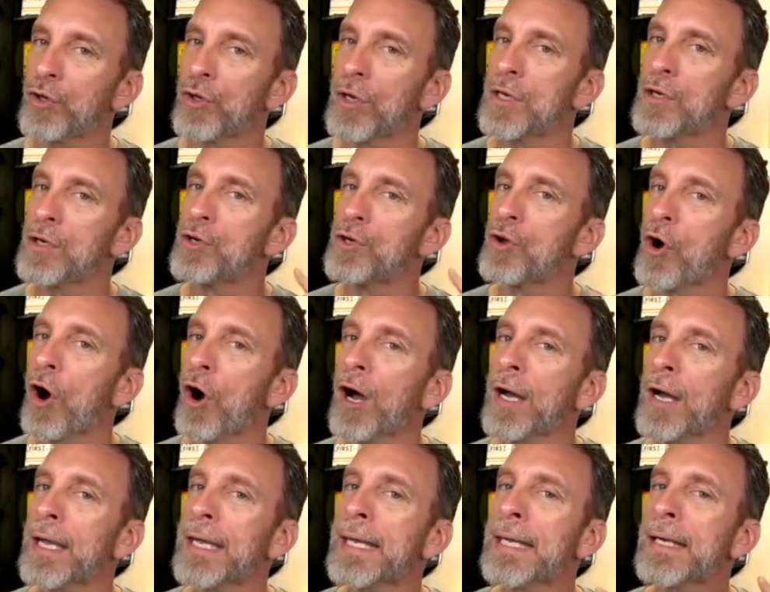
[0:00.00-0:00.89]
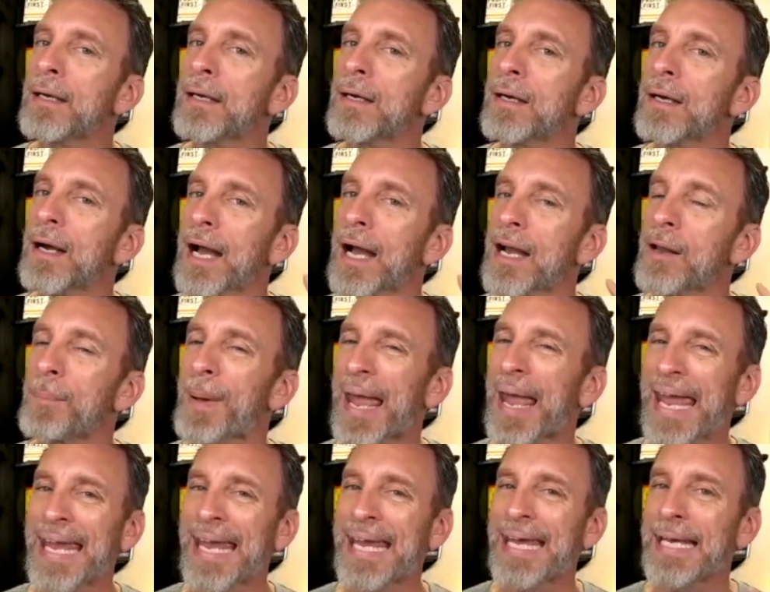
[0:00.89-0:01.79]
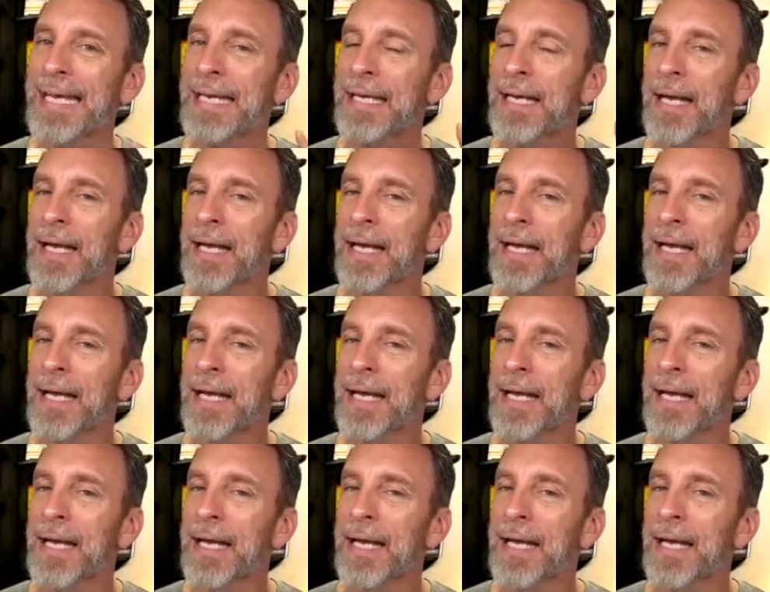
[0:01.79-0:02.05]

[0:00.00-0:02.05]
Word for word: gnawing kind of pain